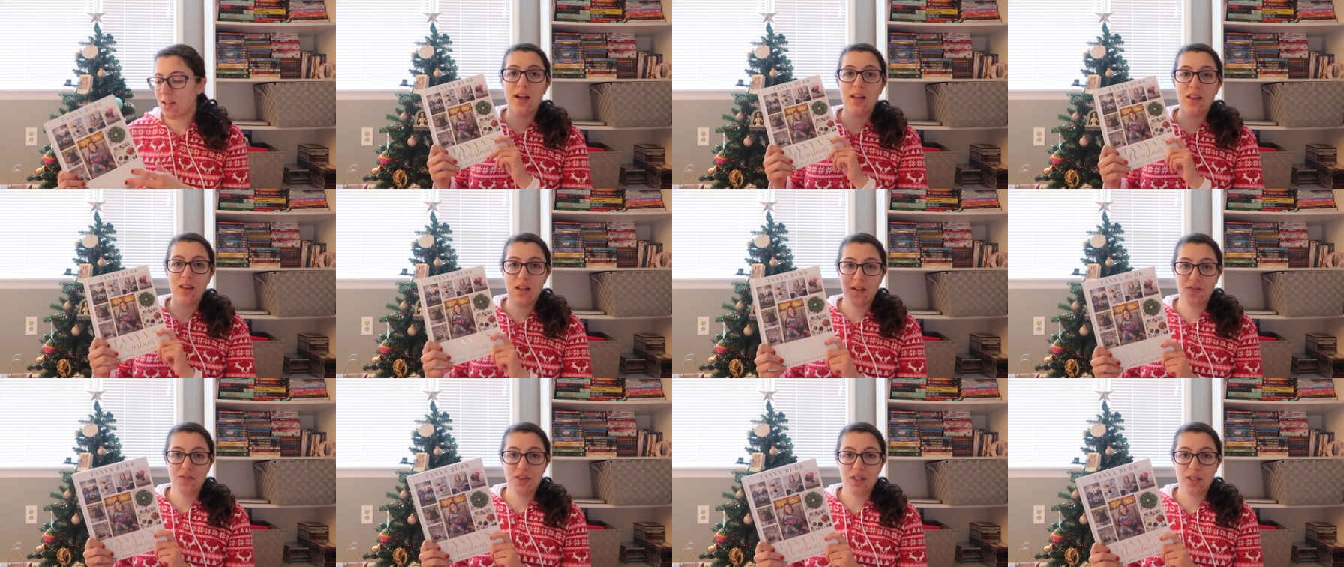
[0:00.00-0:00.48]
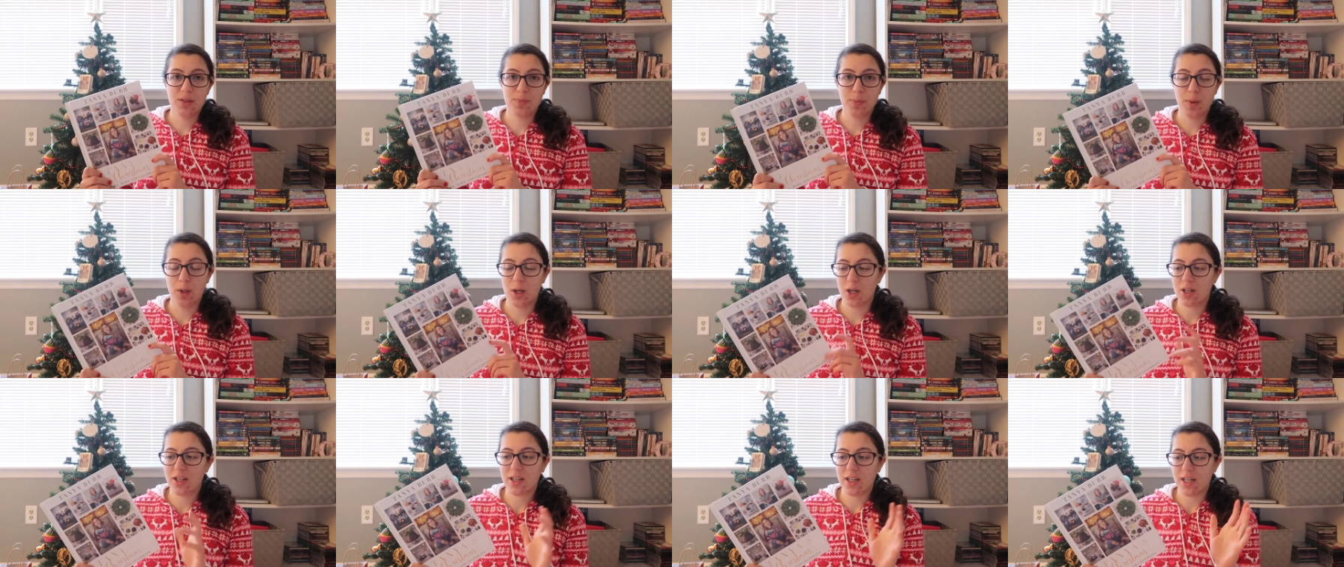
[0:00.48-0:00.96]
I love this
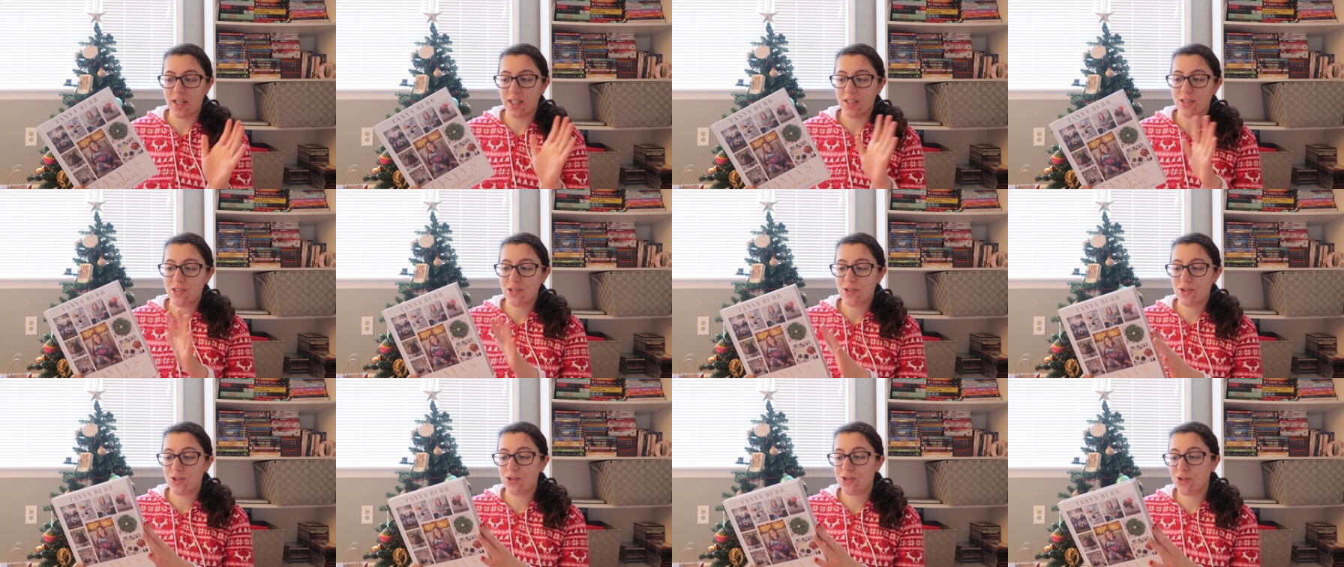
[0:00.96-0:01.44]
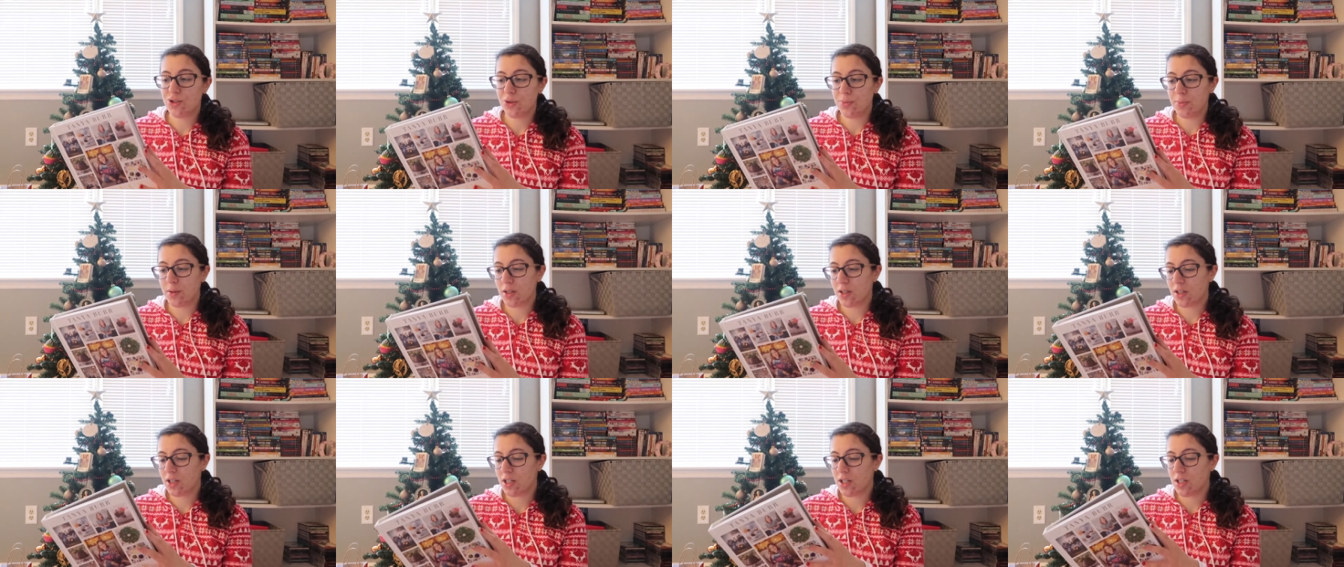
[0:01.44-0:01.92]
book. It's
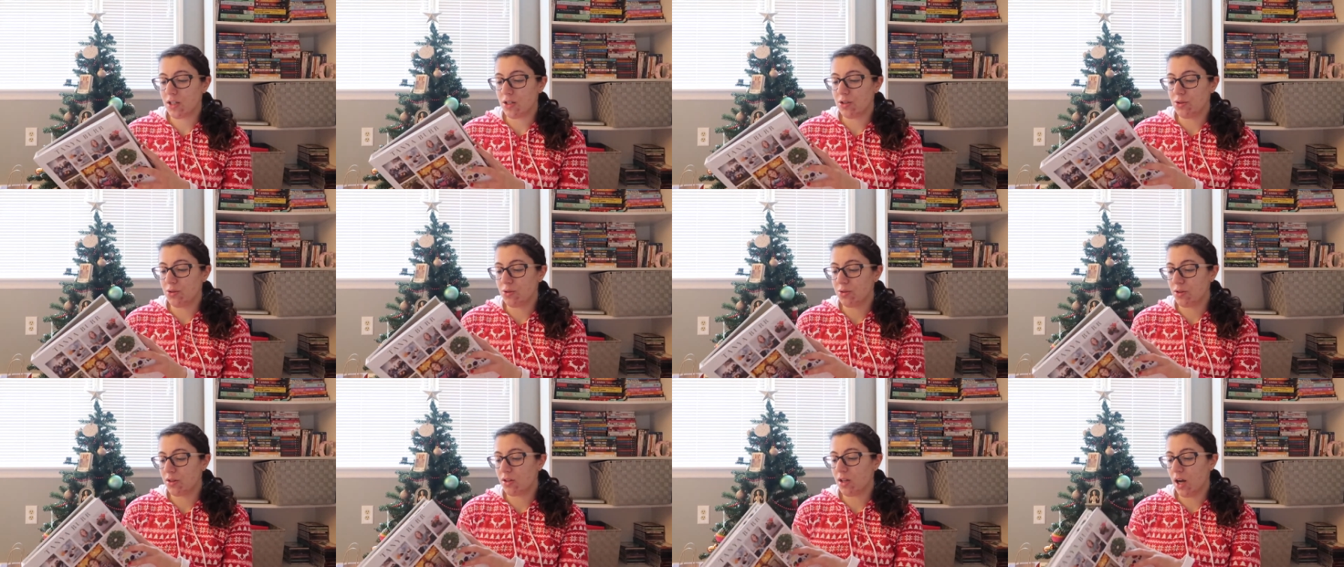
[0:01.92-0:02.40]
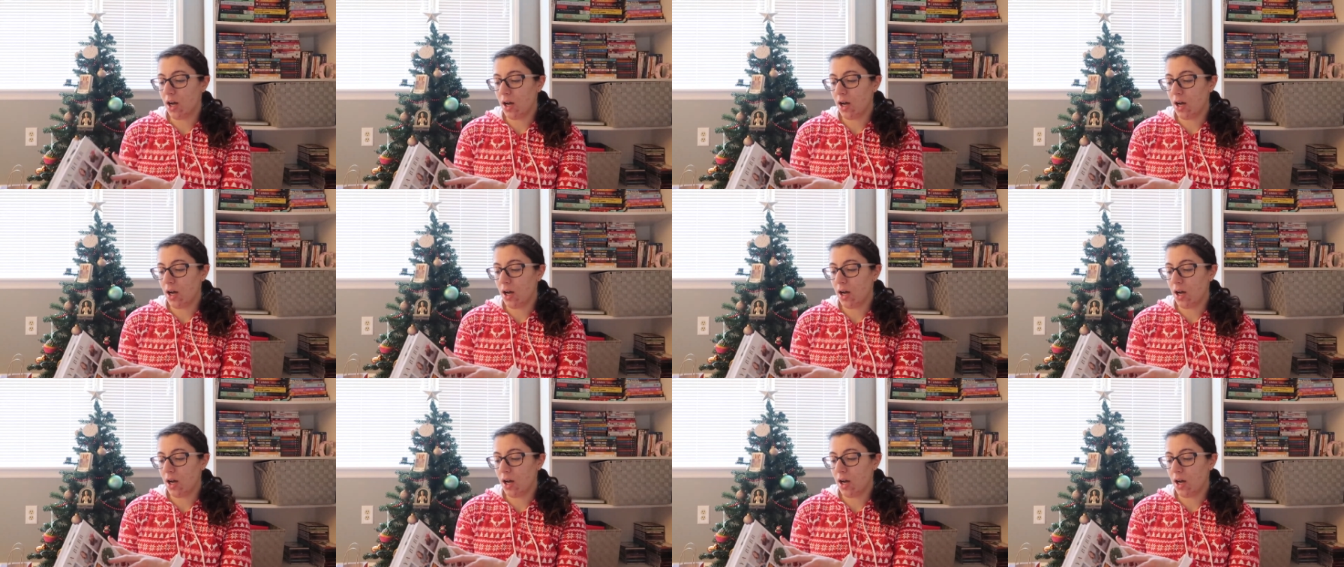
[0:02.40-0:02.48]
super cute.